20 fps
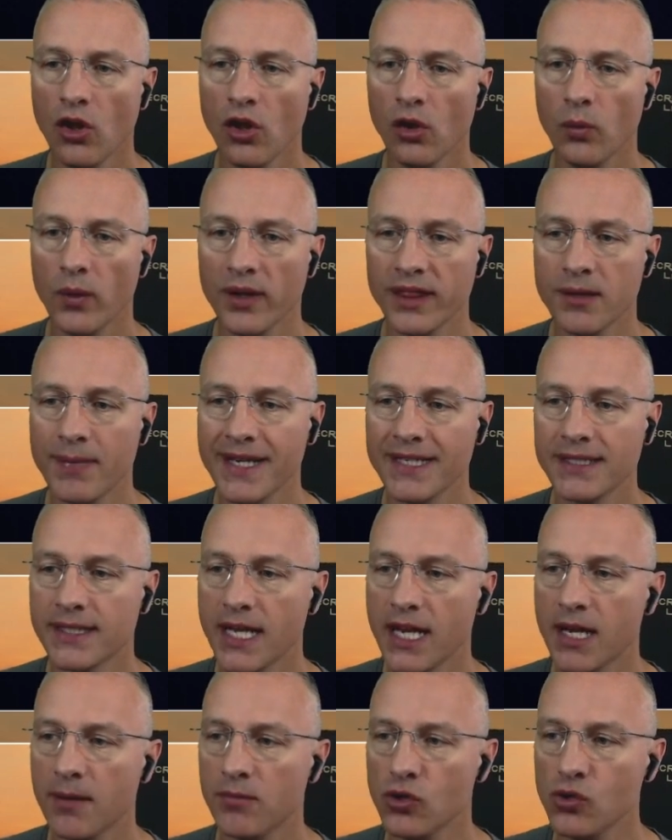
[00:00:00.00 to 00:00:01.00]
With the base
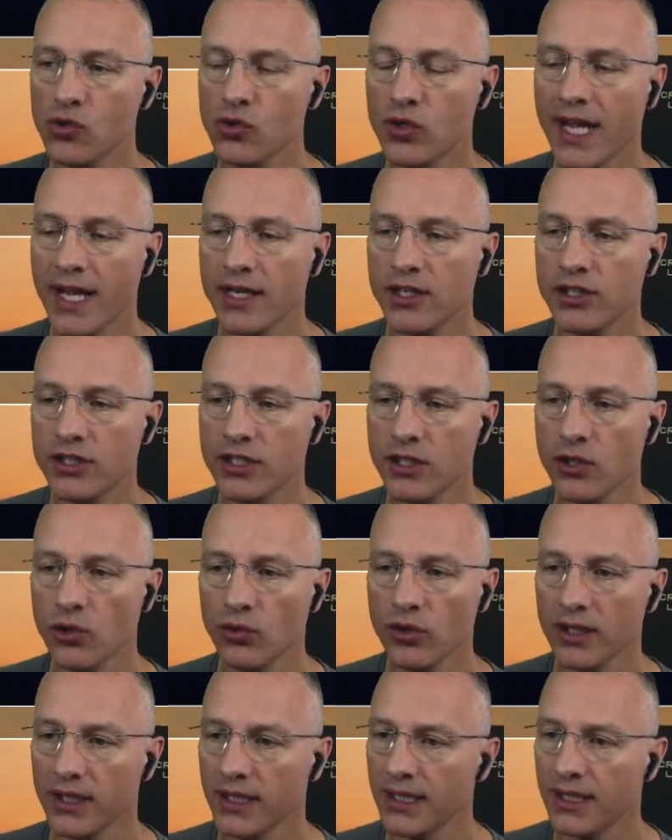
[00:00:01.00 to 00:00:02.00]
game, you get
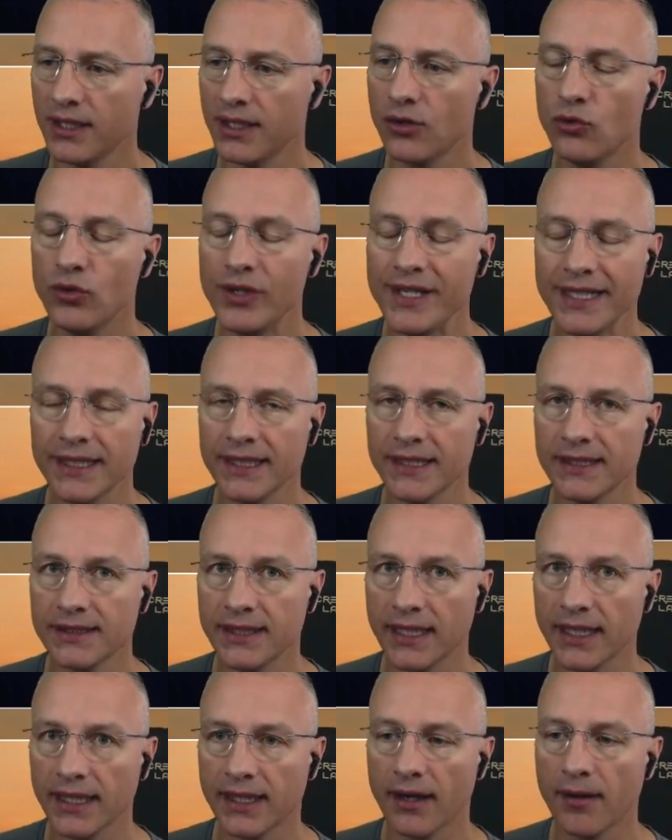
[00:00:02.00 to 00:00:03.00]

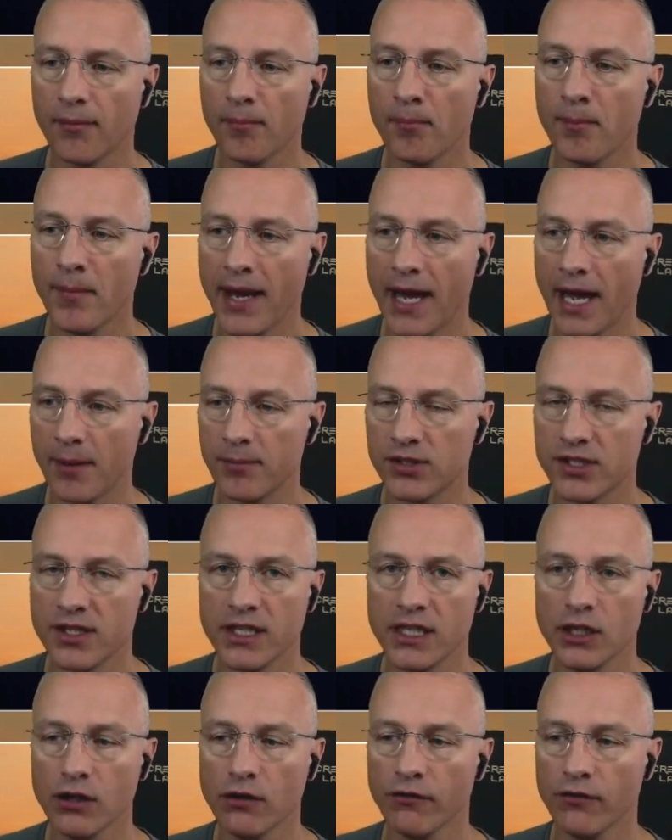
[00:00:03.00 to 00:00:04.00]
geo-realistic maps,
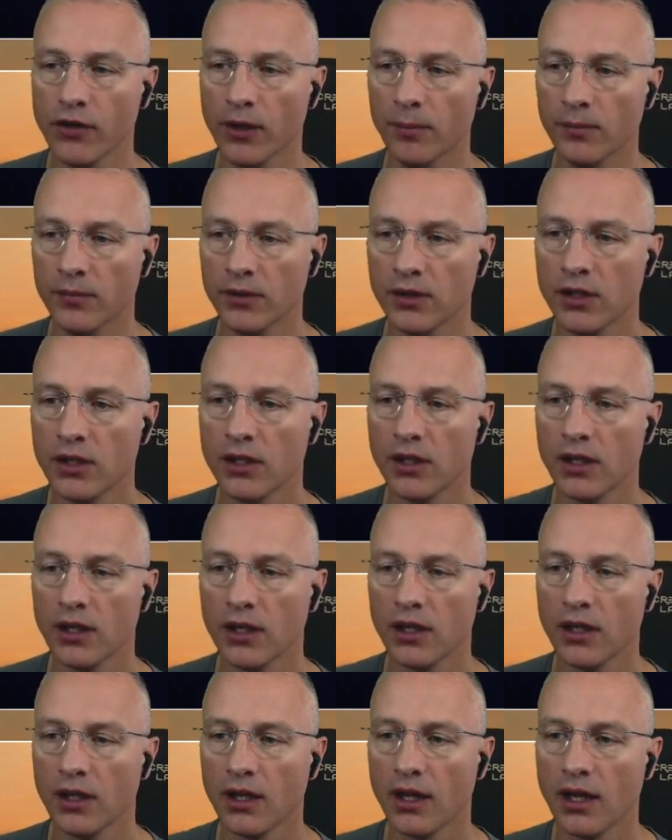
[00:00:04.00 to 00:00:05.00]
3 of them.
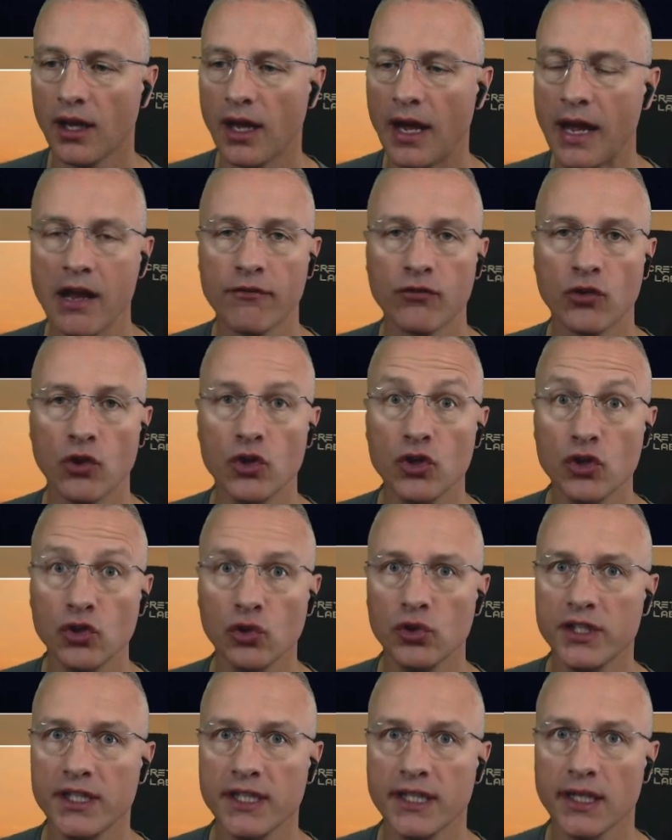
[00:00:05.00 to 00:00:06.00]
I have got
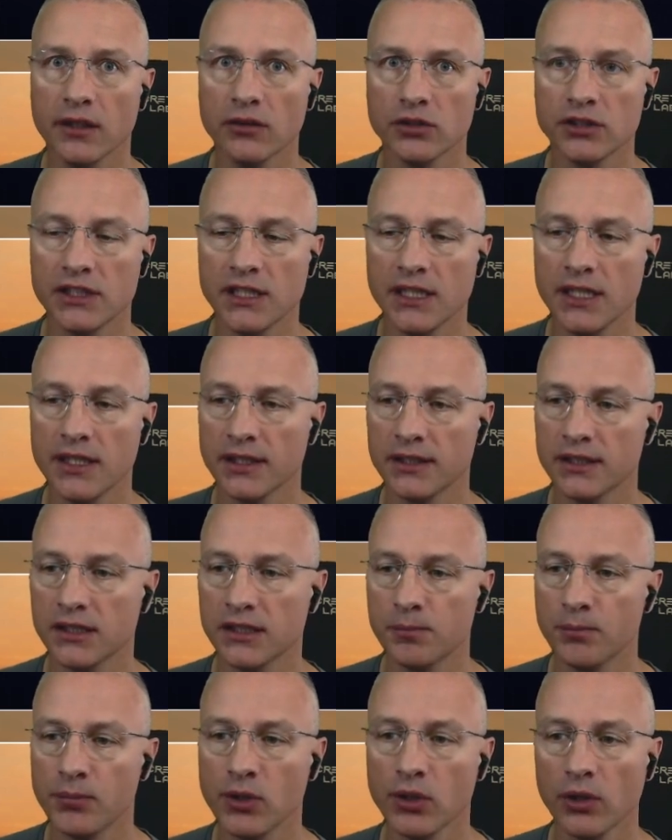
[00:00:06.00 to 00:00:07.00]
no DLC. This
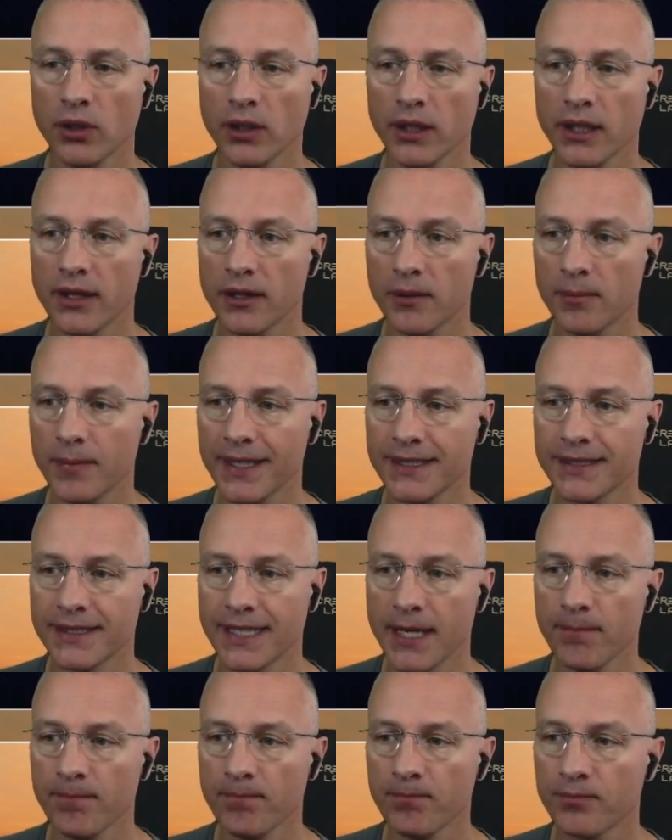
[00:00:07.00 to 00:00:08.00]
is purely the base
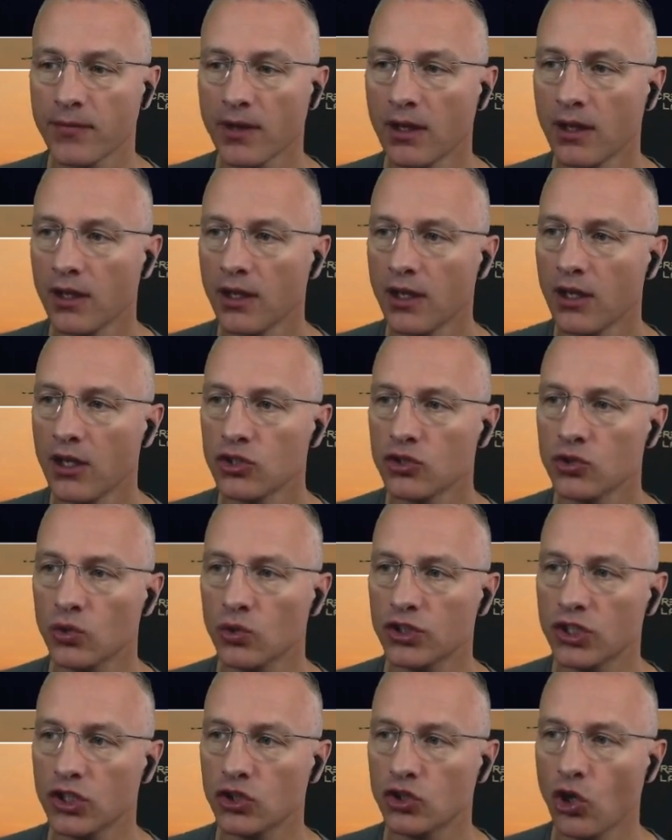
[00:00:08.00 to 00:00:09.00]
game. So
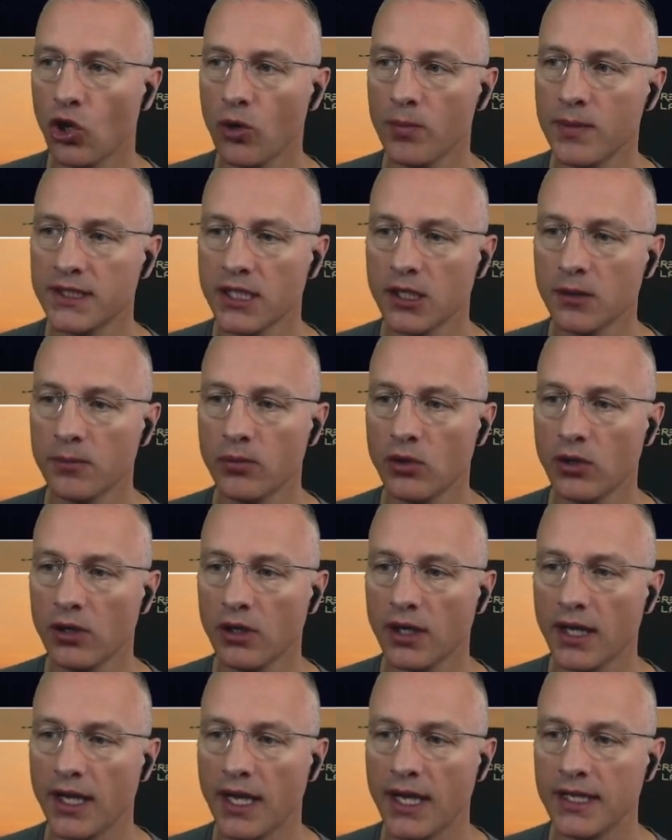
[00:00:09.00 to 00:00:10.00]
St. Thomas
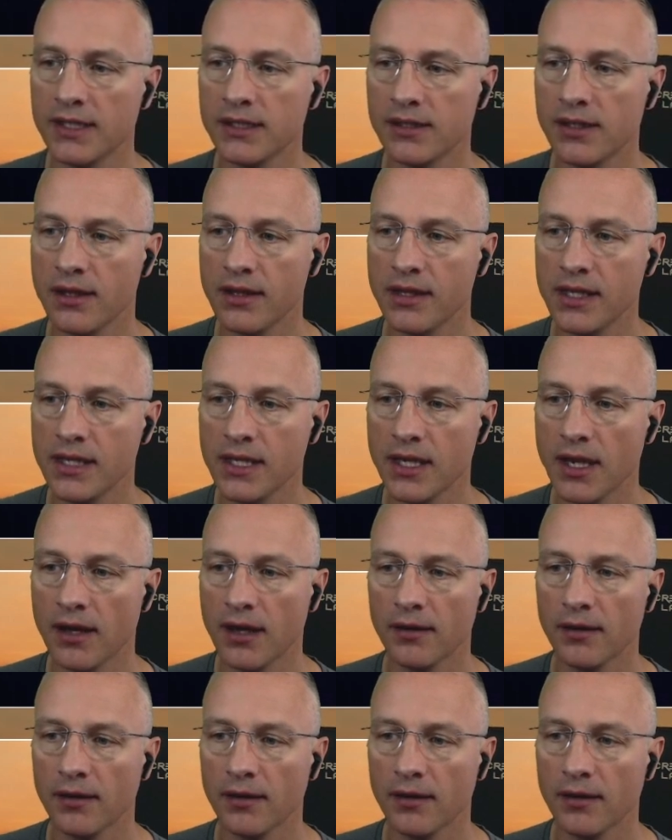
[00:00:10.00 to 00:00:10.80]
Airport is the